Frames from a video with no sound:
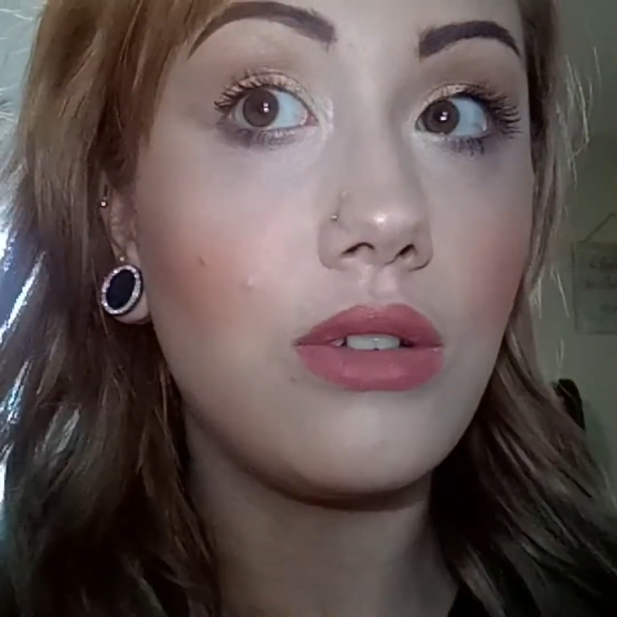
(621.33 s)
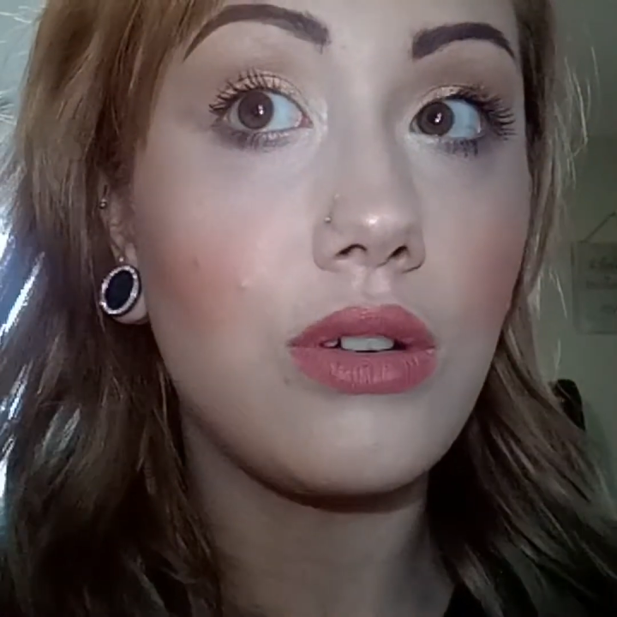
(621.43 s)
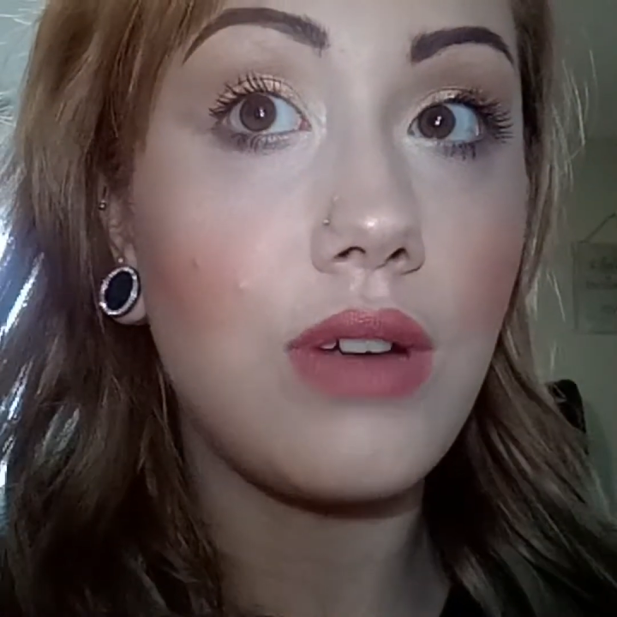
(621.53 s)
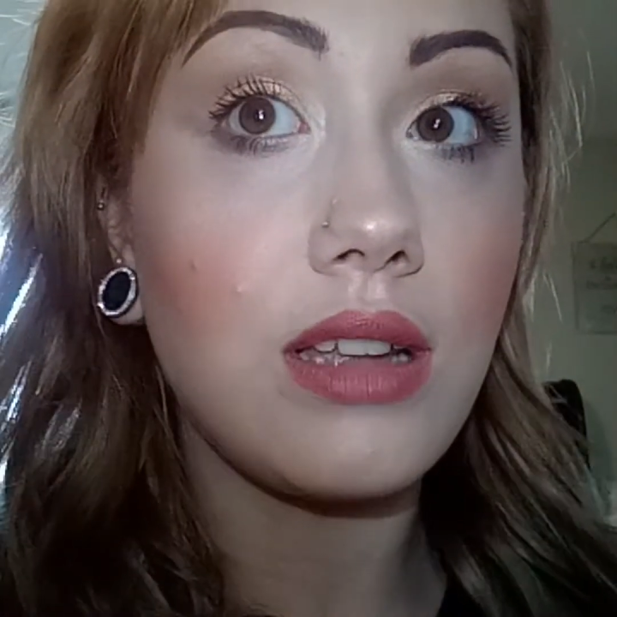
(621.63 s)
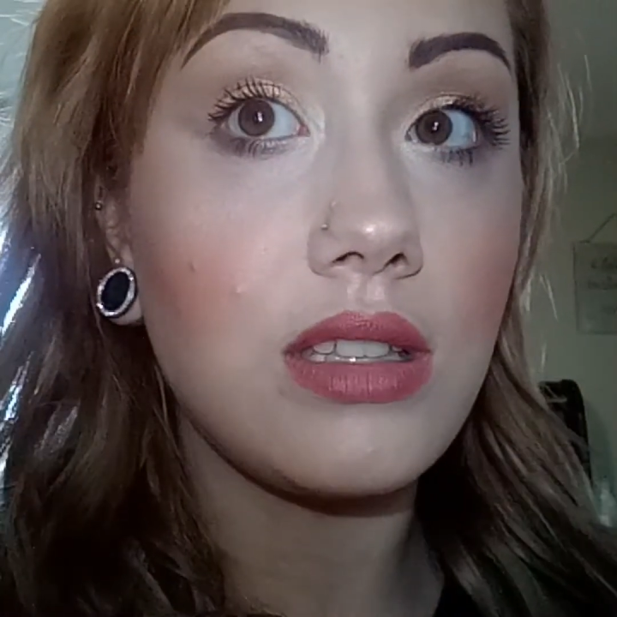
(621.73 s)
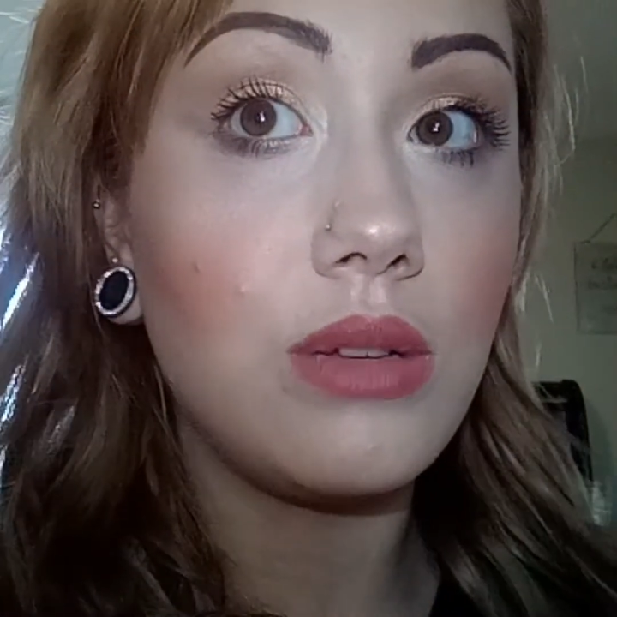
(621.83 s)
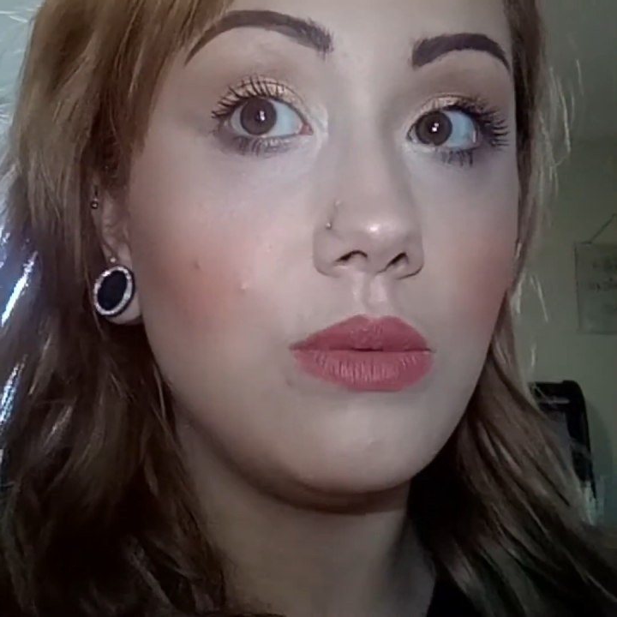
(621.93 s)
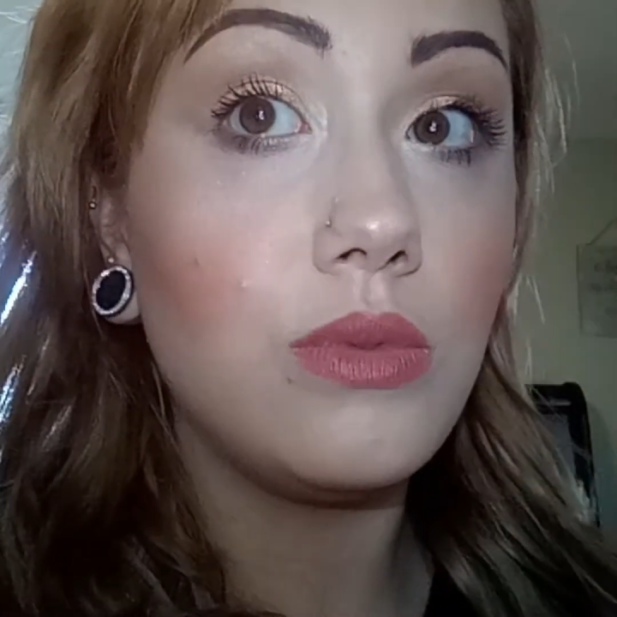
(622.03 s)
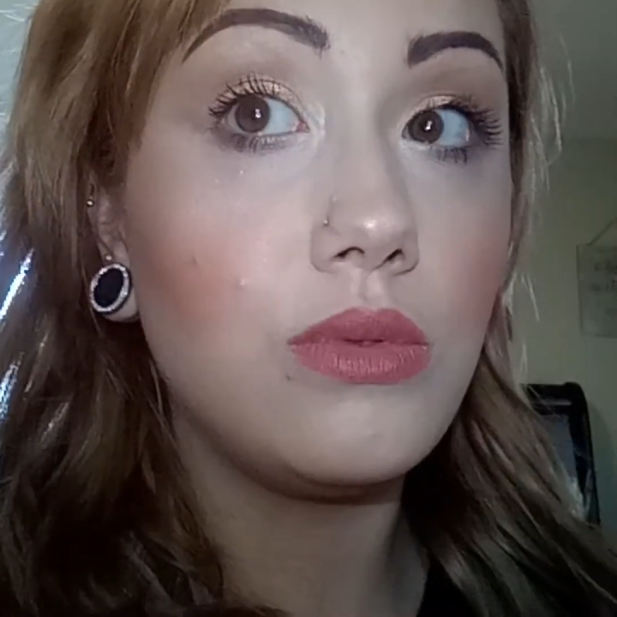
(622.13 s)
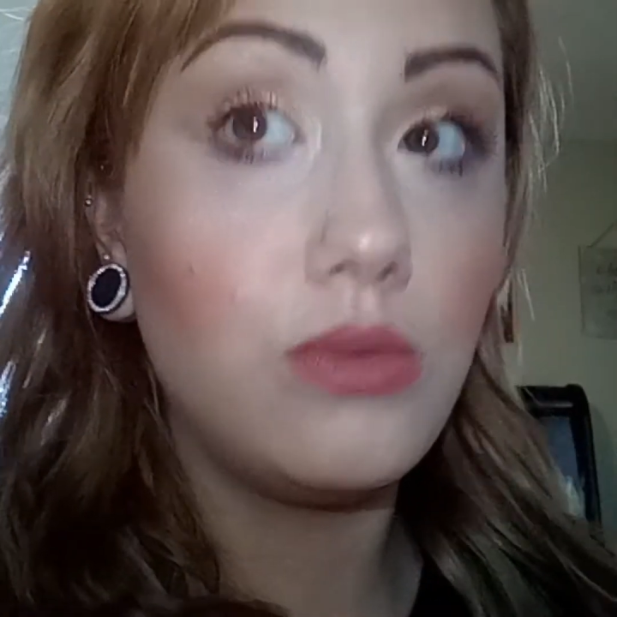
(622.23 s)

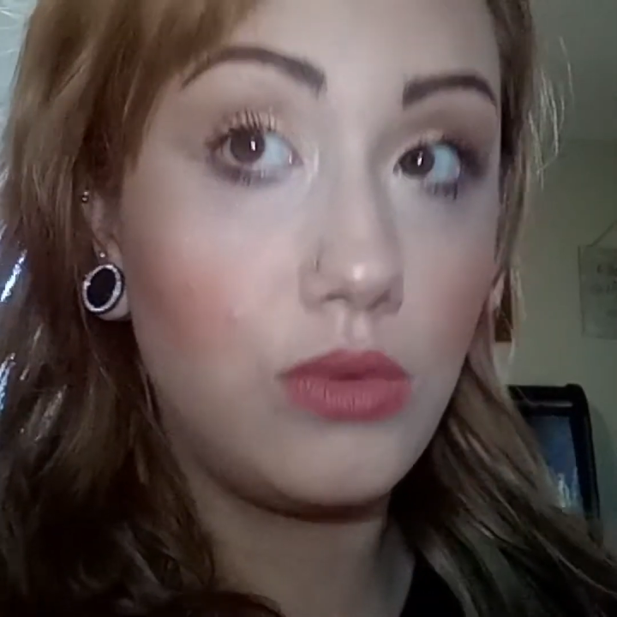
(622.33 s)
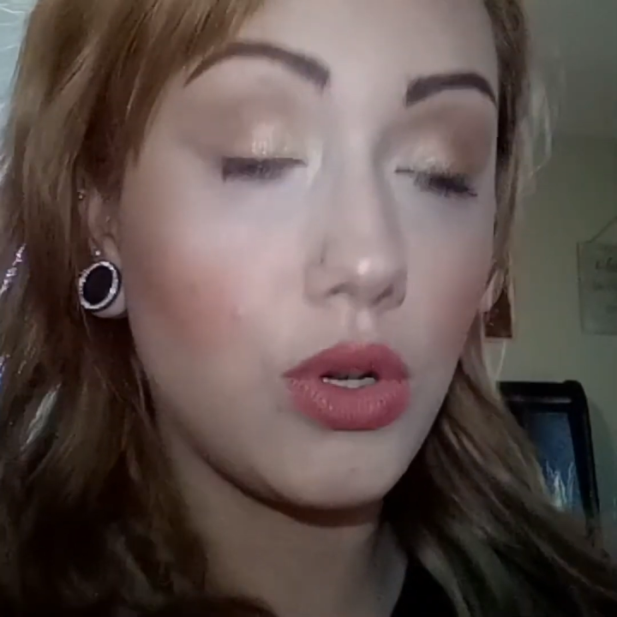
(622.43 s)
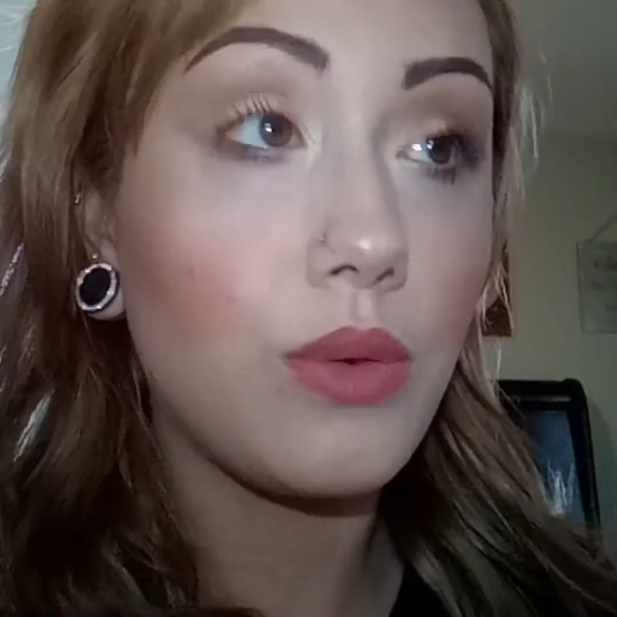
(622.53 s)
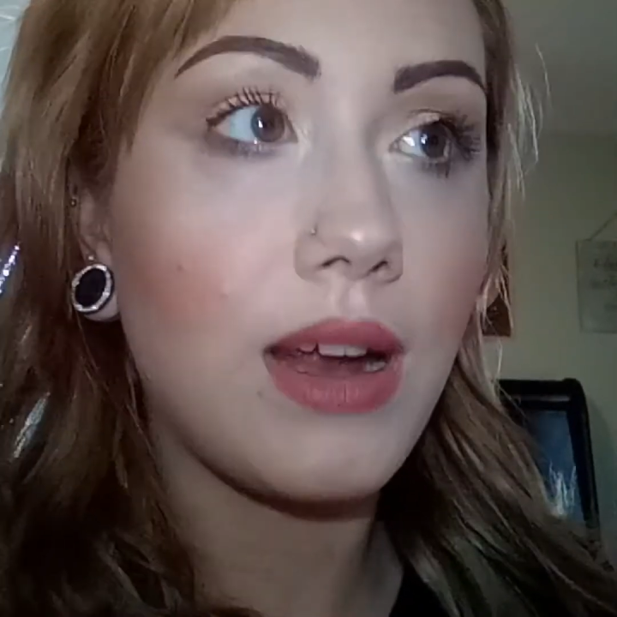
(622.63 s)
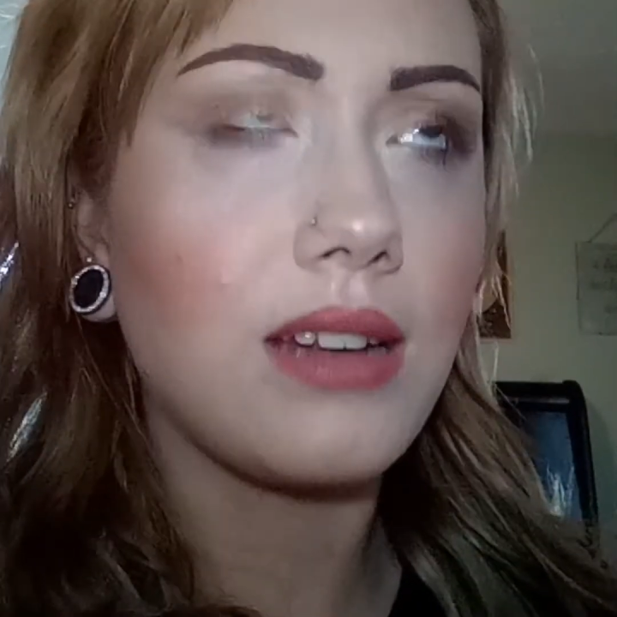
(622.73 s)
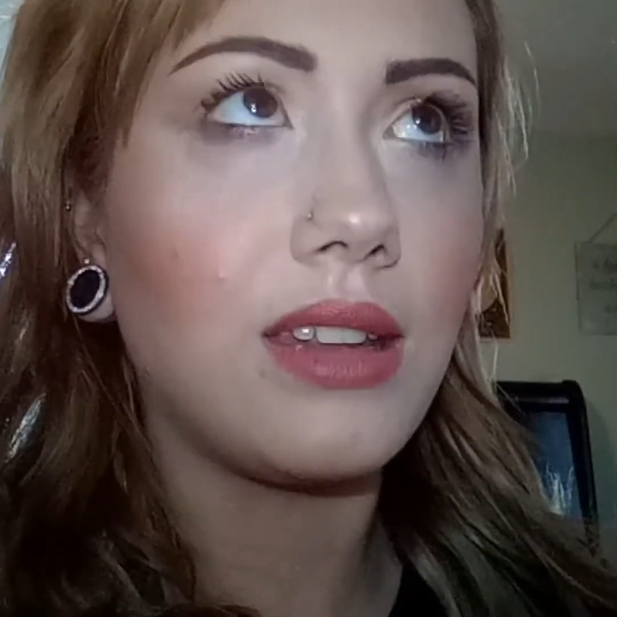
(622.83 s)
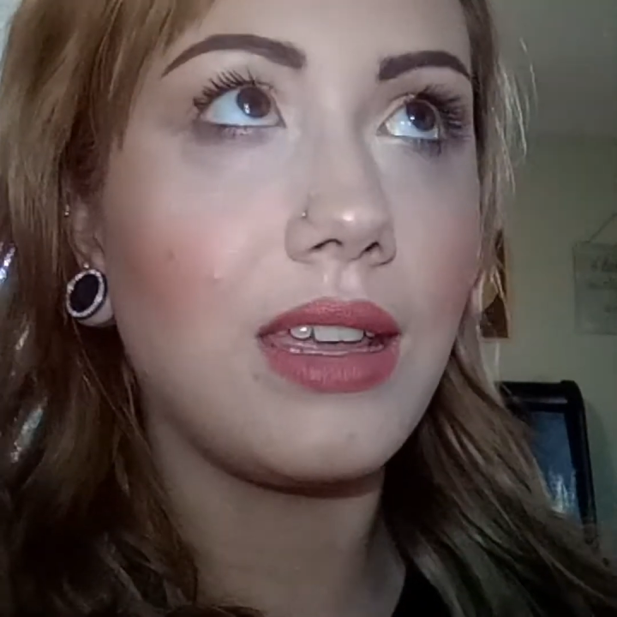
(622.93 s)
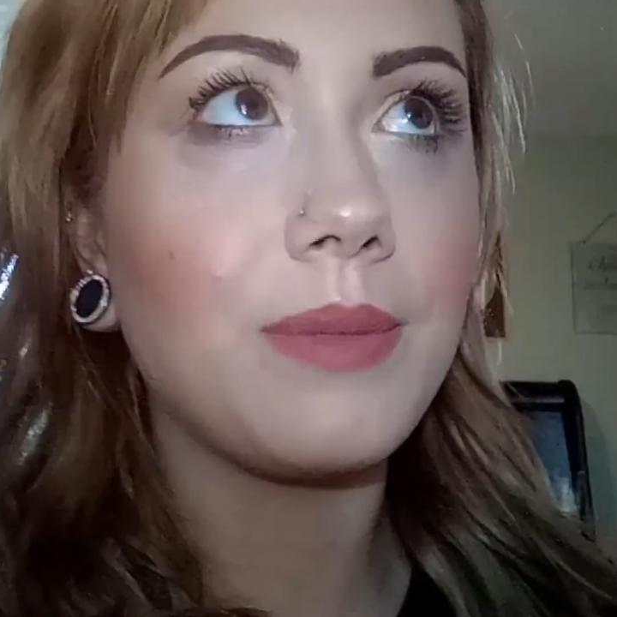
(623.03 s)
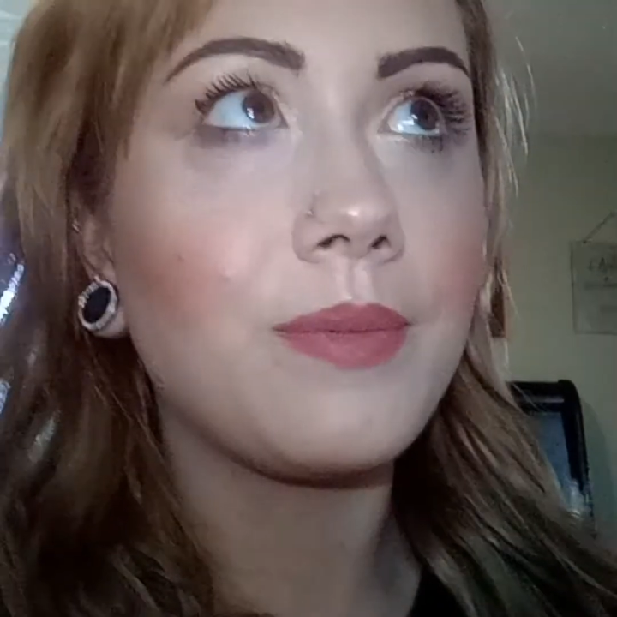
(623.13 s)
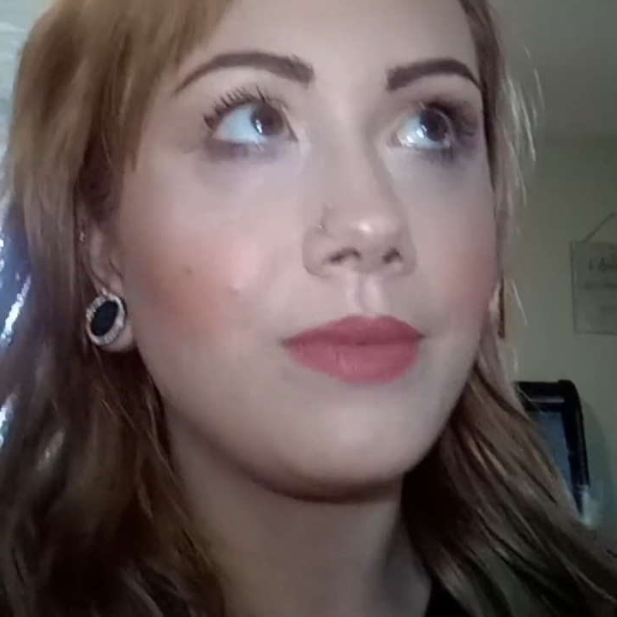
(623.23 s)
corrected
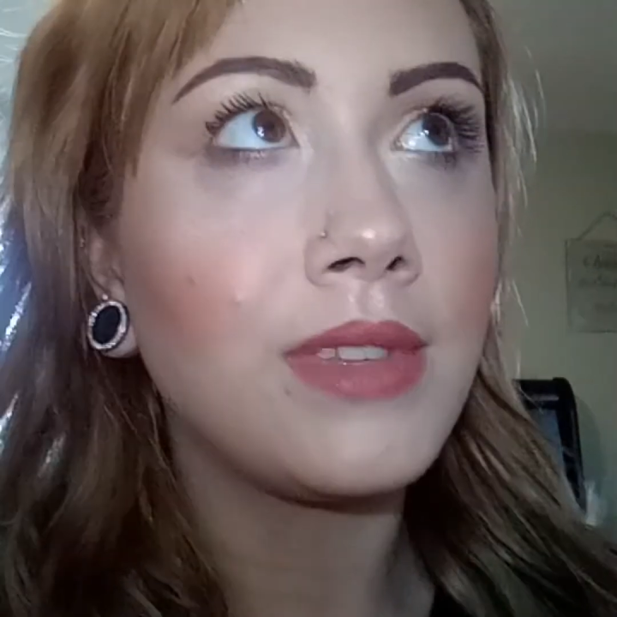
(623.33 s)
correctly.